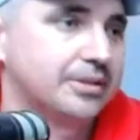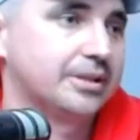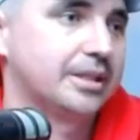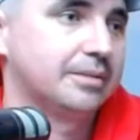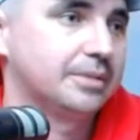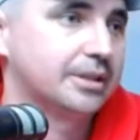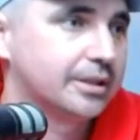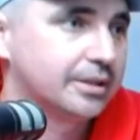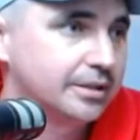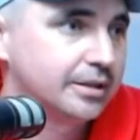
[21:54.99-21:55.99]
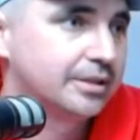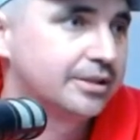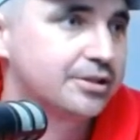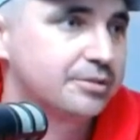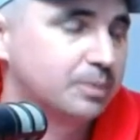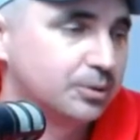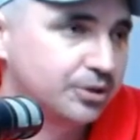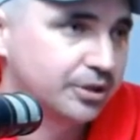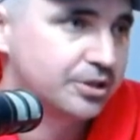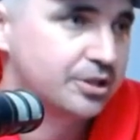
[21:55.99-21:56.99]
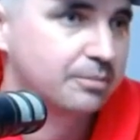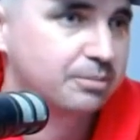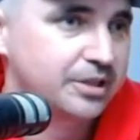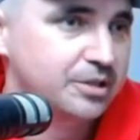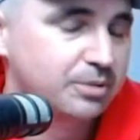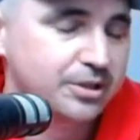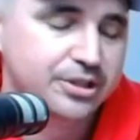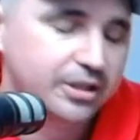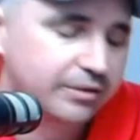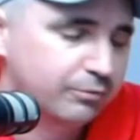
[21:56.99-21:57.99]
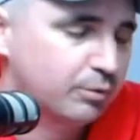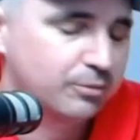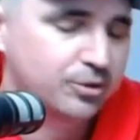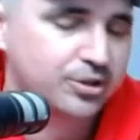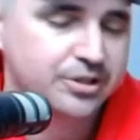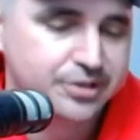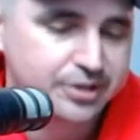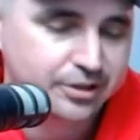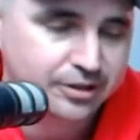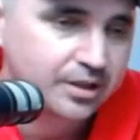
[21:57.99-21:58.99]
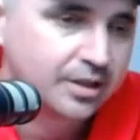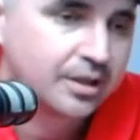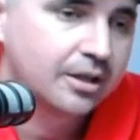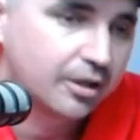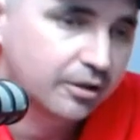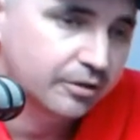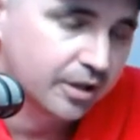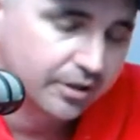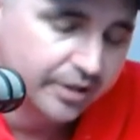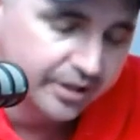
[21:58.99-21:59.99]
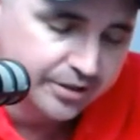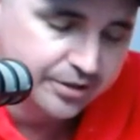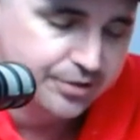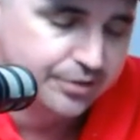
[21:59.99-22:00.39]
turn up, This is bullshit. She's like, please, can you give him one more chance? I said, look, I'll get to the